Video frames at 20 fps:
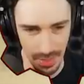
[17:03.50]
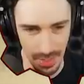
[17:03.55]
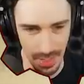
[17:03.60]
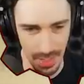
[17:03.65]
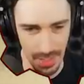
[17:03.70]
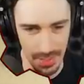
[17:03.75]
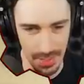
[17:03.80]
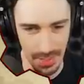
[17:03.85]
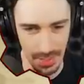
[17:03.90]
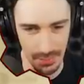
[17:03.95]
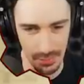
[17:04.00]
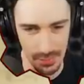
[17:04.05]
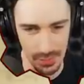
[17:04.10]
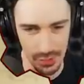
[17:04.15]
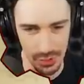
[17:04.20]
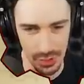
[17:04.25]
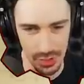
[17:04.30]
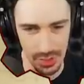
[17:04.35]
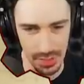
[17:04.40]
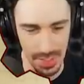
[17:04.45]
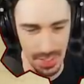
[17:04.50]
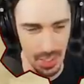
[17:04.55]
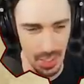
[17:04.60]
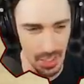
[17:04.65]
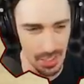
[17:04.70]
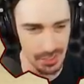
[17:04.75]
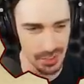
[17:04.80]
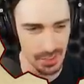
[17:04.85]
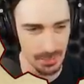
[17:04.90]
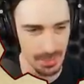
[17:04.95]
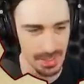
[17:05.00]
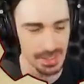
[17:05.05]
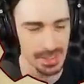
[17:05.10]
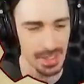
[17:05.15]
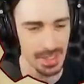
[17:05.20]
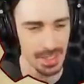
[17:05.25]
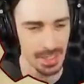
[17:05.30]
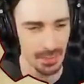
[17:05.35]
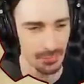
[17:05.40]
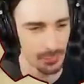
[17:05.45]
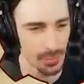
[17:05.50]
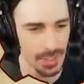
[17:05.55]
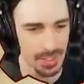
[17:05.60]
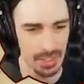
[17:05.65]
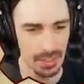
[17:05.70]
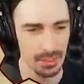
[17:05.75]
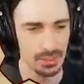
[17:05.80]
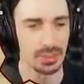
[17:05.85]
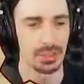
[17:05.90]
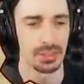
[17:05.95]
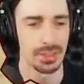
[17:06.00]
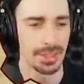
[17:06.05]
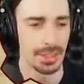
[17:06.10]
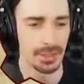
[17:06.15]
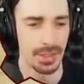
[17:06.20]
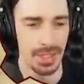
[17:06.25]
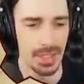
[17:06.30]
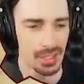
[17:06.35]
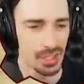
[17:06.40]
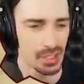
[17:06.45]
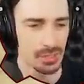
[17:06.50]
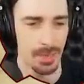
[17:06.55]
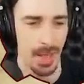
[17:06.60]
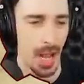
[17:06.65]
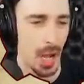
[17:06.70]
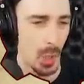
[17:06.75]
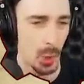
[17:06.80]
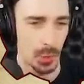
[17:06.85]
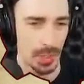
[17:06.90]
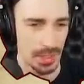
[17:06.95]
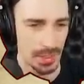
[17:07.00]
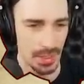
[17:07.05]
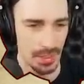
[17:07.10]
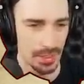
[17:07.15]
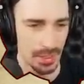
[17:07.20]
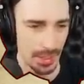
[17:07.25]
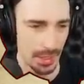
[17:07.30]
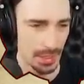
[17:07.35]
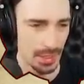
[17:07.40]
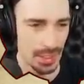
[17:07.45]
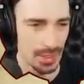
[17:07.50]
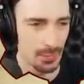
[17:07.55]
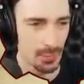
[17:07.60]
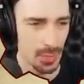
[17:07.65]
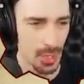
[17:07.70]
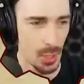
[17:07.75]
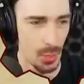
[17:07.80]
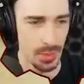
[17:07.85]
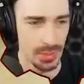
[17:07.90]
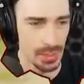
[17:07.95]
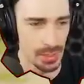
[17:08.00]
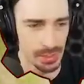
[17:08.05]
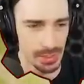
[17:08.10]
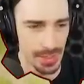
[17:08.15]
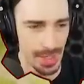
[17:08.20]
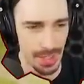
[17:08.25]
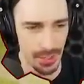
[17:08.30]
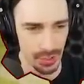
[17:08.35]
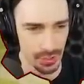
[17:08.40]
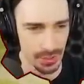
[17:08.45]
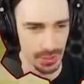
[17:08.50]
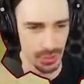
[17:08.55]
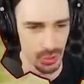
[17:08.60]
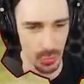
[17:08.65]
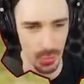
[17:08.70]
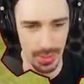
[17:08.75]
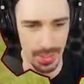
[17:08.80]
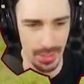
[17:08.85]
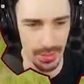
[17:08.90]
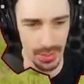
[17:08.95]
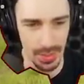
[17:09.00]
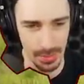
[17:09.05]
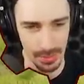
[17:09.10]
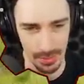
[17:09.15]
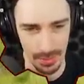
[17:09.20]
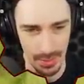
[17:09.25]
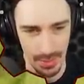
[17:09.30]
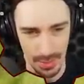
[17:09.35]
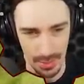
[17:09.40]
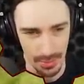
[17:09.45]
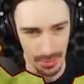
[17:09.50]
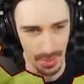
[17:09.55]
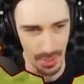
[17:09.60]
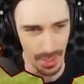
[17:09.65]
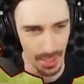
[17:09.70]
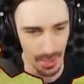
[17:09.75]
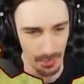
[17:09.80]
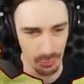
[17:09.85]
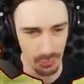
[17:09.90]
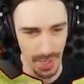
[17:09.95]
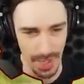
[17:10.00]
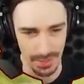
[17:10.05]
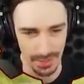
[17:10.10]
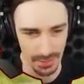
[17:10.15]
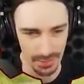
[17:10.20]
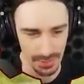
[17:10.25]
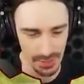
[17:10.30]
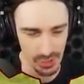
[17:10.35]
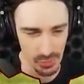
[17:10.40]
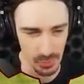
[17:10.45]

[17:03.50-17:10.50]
it gives just that awesome aesthetic of like, clearly this is powering the thing, even though it doesn't actually do anything, practically